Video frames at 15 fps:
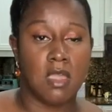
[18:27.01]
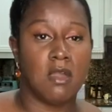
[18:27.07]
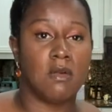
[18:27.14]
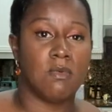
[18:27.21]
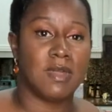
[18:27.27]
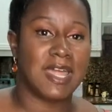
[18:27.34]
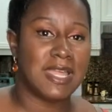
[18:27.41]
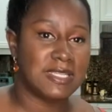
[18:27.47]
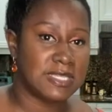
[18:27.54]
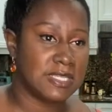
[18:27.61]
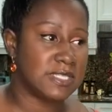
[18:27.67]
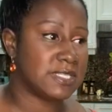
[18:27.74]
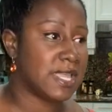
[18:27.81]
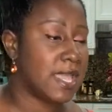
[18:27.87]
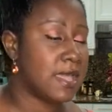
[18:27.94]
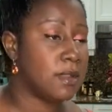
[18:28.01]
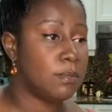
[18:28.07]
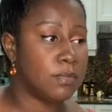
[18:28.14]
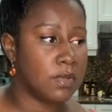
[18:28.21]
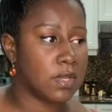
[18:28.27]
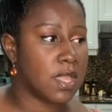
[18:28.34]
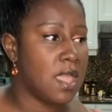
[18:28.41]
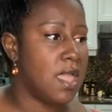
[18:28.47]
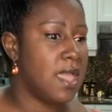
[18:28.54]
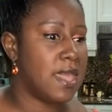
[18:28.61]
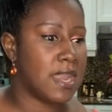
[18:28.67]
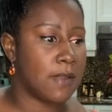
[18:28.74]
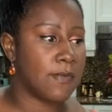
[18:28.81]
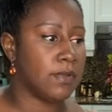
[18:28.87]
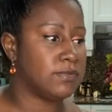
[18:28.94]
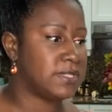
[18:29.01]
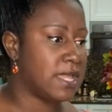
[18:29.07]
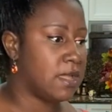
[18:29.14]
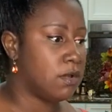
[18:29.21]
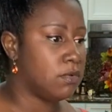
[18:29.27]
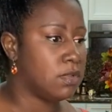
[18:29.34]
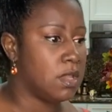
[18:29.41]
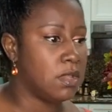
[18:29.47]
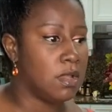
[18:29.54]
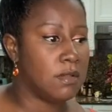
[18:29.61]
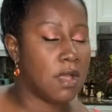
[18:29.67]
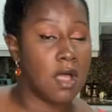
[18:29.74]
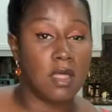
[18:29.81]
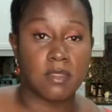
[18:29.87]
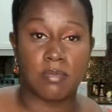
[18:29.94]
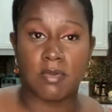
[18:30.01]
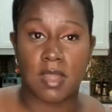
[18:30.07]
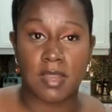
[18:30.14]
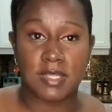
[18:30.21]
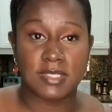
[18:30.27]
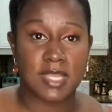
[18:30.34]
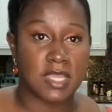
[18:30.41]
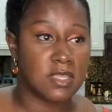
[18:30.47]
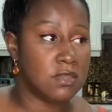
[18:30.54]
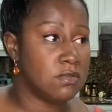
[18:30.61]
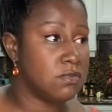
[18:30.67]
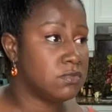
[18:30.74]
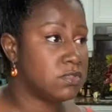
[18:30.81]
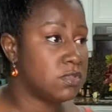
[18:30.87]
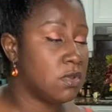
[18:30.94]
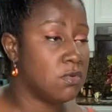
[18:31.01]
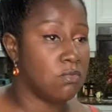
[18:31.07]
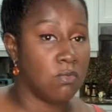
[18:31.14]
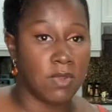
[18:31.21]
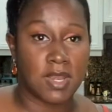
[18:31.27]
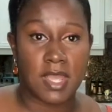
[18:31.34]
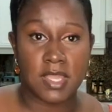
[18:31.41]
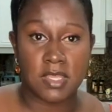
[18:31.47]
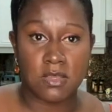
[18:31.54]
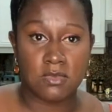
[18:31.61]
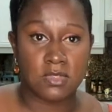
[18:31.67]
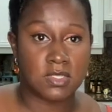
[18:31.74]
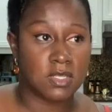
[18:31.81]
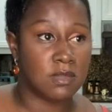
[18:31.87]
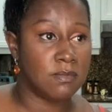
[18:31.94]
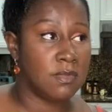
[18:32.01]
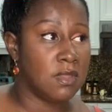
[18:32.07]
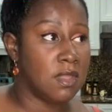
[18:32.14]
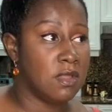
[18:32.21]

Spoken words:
what I did is I had a book and I wrote down all the products I used, when I used them,